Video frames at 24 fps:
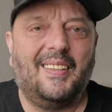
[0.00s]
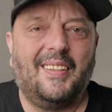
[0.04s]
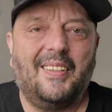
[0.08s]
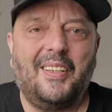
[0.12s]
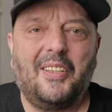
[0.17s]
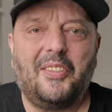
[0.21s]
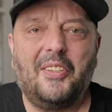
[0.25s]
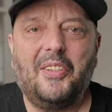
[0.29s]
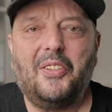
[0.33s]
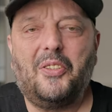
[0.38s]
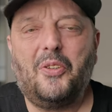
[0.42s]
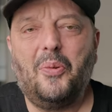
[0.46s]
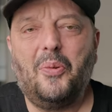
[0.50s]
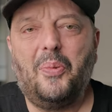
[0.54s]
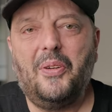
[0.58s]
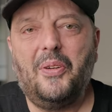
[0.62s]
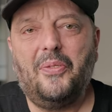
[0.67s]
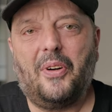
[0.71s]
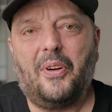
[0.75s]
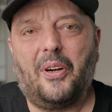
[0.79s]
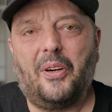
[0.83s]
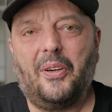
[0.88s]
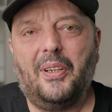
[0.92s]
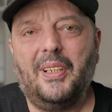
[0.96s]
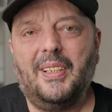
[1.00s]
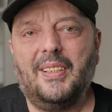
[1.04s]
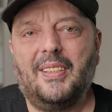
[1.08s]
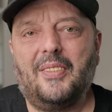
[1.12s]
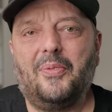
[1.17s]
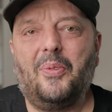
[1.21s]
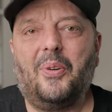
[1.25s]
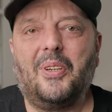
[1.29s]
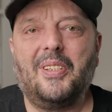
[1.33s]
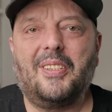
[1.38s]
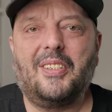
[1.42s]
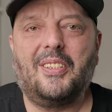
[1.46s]
Nothing to be worried. It
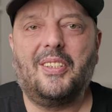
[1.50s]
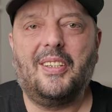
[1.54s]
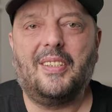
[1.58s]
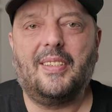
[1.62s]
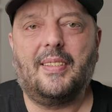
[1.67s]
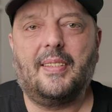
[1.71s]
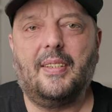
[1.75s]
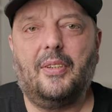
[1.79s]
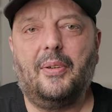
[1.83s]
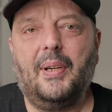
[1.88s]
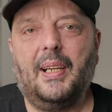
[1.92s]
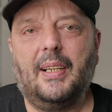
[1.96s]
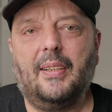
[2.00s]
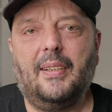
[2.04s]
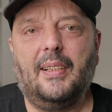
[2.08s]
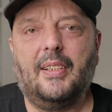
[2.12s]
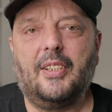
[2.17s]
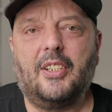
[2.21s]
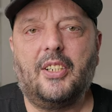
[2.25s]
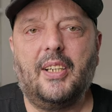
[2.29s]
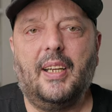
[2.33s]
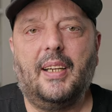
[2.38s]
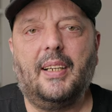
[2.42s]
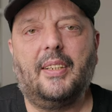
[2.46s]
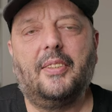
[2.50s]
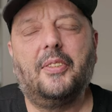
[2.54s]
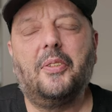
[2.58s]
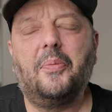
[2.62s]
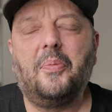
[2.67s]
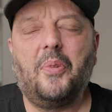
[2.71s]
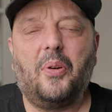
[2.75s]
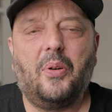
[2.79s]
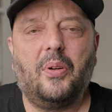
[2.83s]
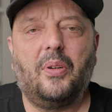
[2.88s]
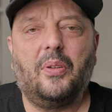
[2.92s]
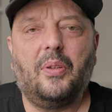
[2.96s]
was just a regular check.
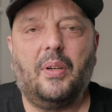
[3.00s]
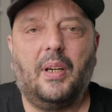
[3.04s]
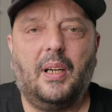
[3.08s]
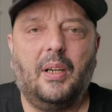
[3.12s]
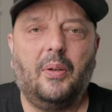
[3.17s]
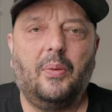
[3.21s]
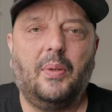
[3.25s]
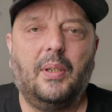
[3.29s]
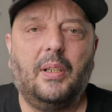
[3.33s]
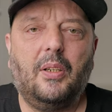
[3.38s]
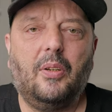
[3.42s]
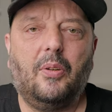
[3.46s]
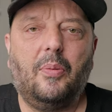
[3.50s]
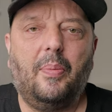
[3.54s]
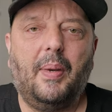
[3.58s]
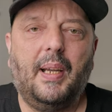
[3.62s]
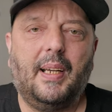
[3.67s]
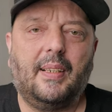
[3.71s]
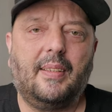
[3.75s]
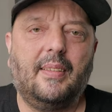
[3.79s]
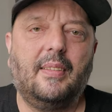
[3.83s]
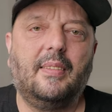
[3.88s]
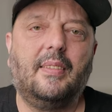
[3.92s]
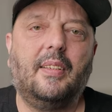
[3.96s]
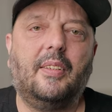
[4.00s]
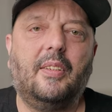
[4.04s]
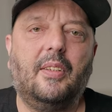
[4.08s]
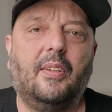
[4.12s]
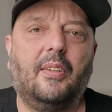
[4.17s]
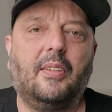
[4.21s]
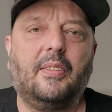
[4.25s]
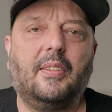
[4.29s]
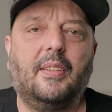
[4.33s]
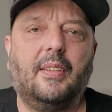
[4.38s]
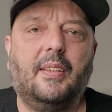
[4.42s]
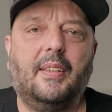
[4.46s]
Tomorrow I will go back to the
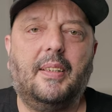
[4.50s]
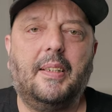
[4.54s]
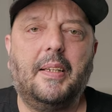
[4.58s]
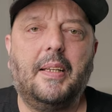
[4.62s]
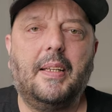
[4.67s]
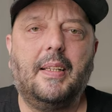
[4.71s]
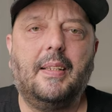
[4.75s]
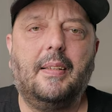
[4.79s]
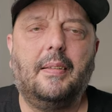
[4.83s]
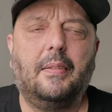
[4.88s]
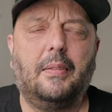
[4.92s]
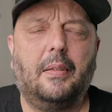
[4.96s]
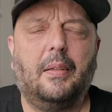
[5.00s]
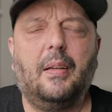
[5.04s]
doctor and